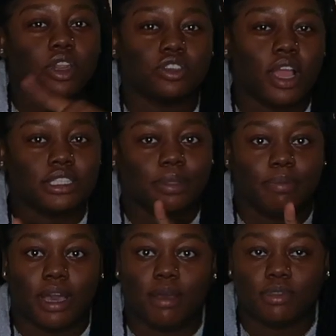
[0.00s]
want to try
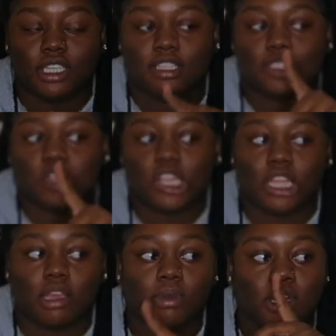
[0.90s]
some mom jeans, so I
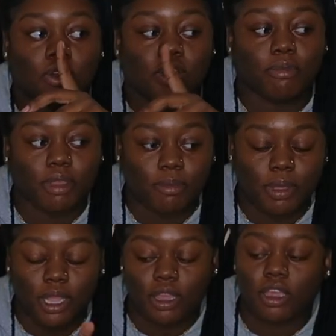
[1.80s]
think I'm gonna go get me a
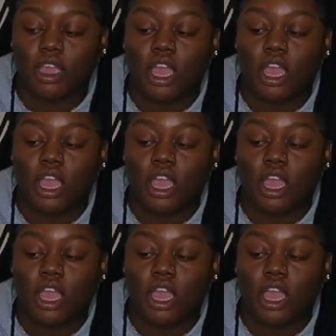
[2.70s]
pair.